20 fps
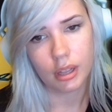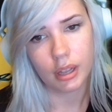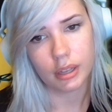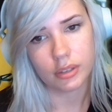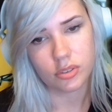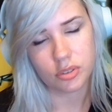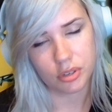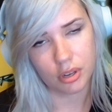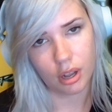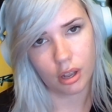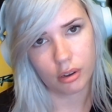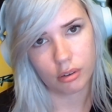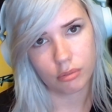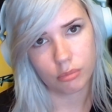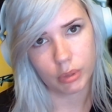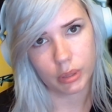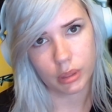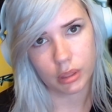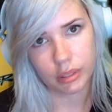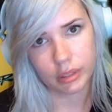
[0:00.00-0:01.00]
and start
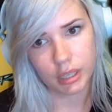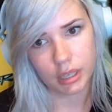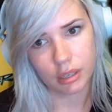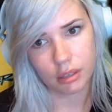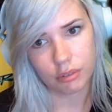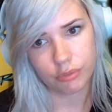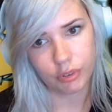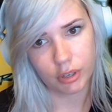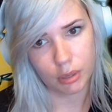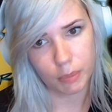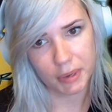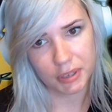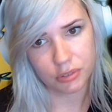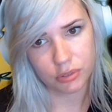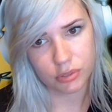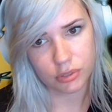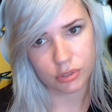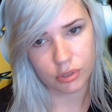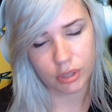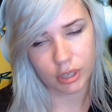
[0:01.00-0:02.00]
with the
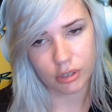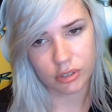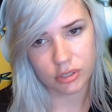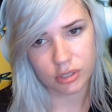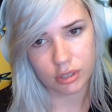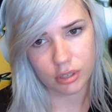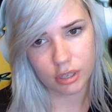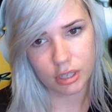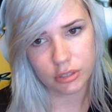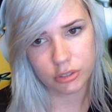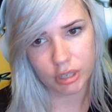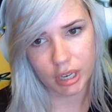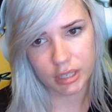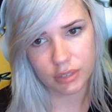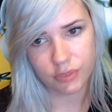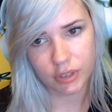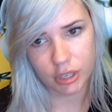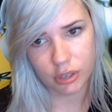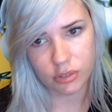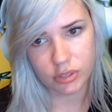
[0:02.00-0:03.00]
fundamentals. So there is an
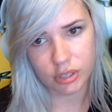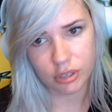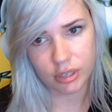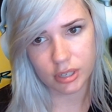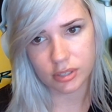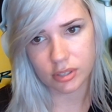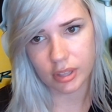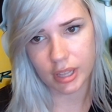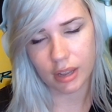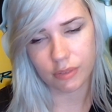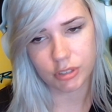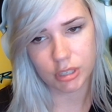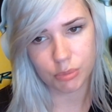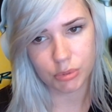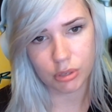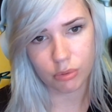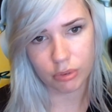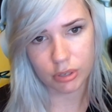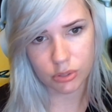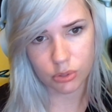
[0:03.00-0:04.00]
interactive video series. They have
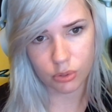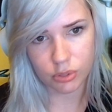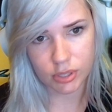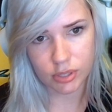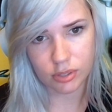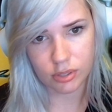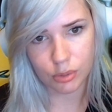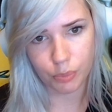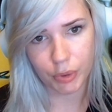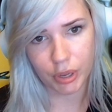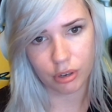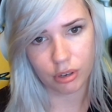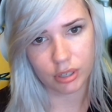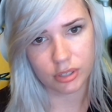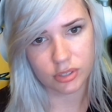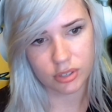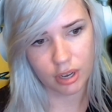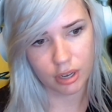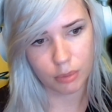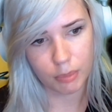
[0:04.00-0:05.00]
tips and resources to better
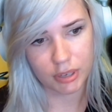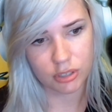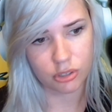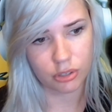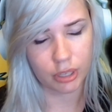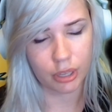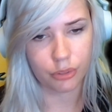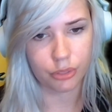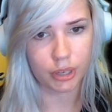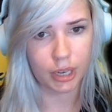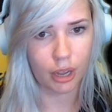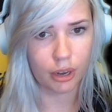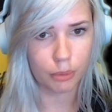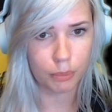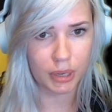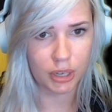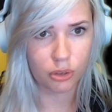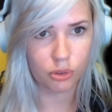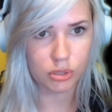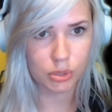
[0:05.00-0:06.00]
understand your mental health and how to
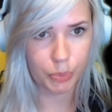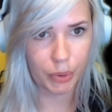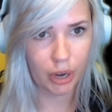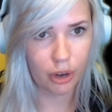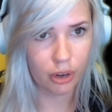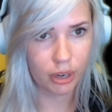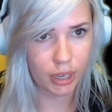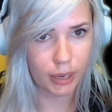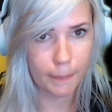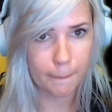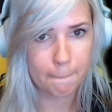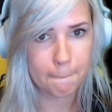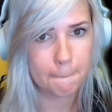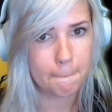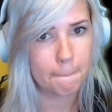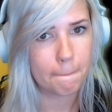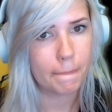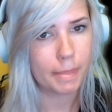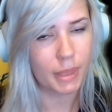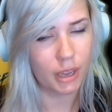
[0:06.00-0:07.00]
make yours a priority.
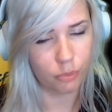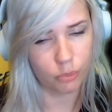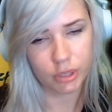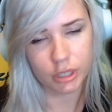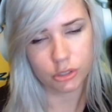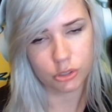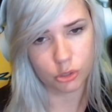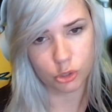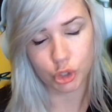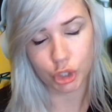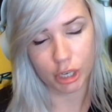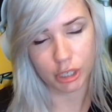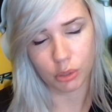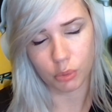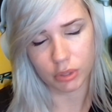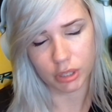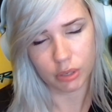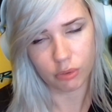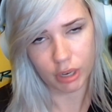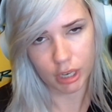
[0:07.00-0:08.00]
I really do
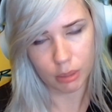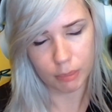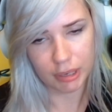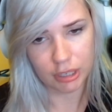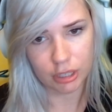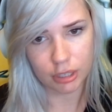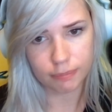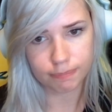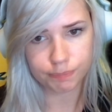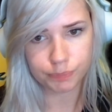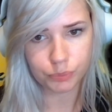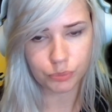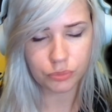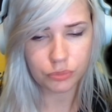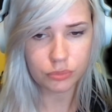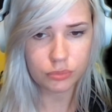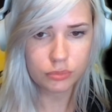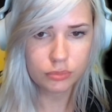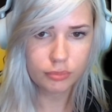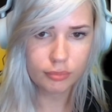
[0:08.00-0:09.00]
genuinely recommend it.
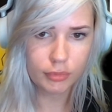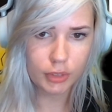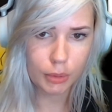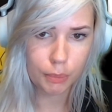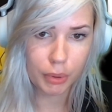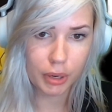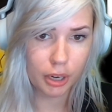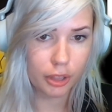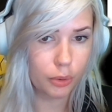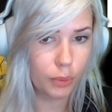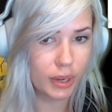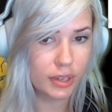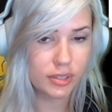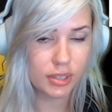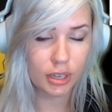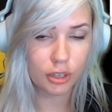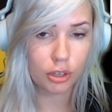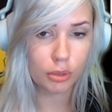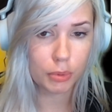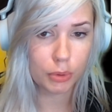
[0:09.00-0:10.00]
But otherwise,
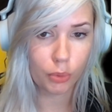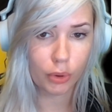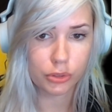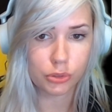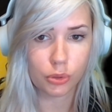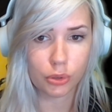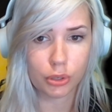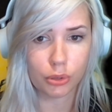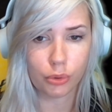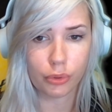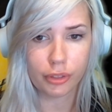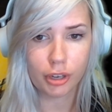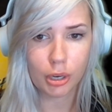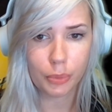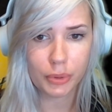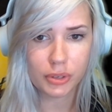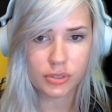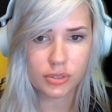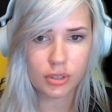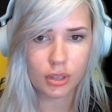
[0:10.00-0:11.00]
yeah, it could be worth talking to a
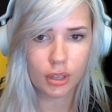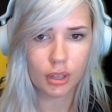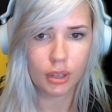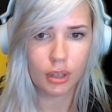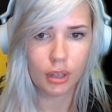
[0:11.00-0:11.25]
therapist,